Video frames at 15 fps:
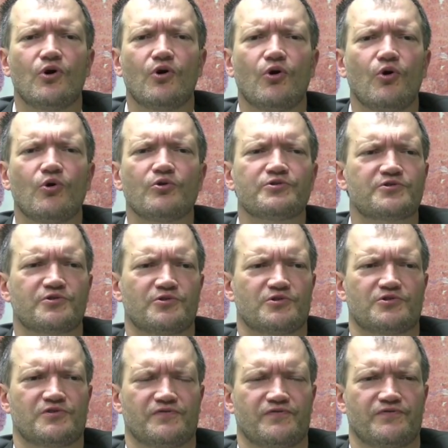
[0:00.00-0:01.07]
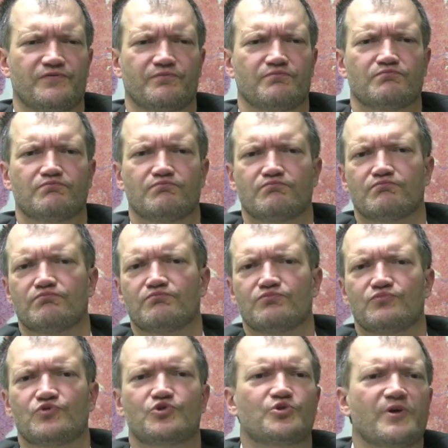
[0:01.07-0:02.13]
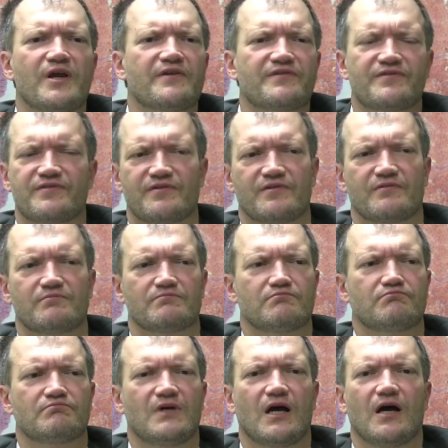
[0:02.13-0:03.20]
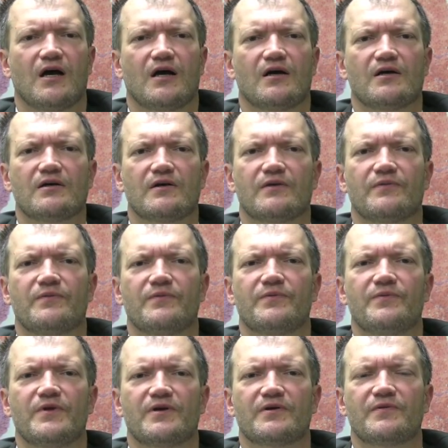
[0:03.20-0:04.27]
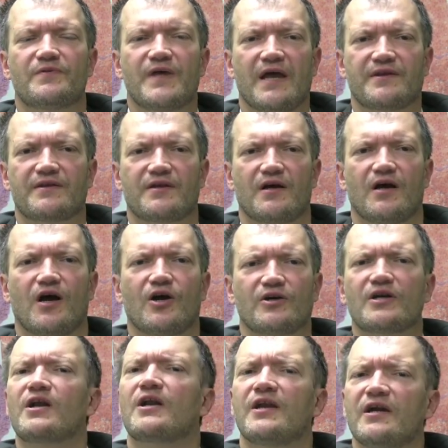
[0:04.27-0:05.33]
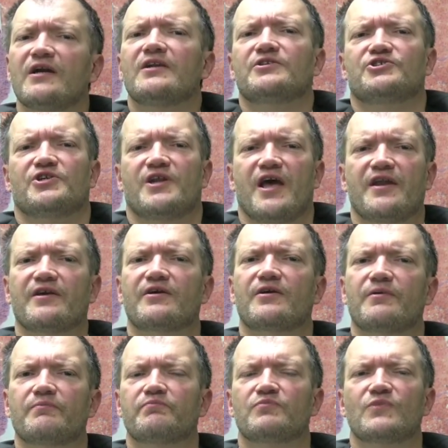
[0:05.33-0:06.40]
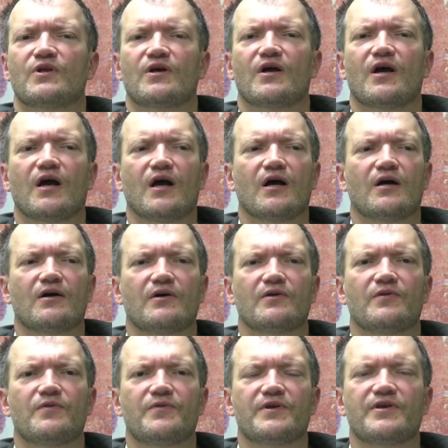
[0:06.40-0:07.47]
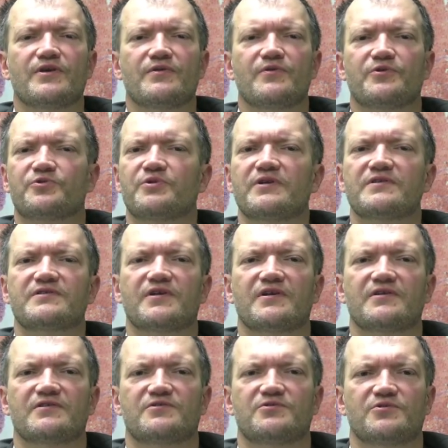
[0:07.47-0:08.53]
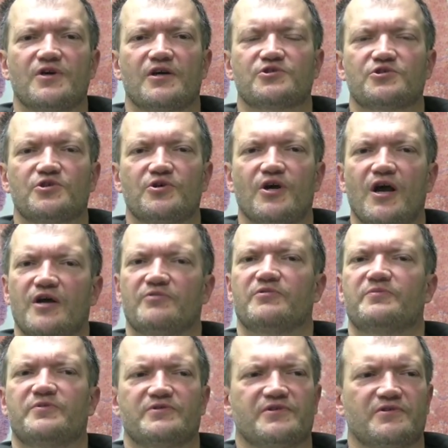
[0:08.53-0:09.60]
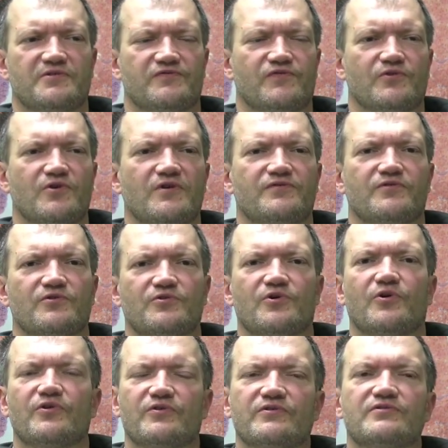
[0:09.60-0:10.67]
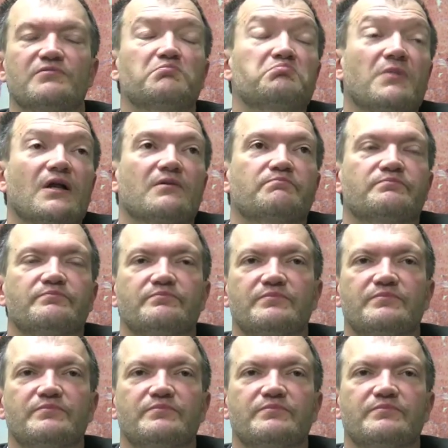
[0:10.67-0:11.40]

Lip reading: all sorts of traits that are clearly genetic, the twin studies do not show 100% of concordance. I'll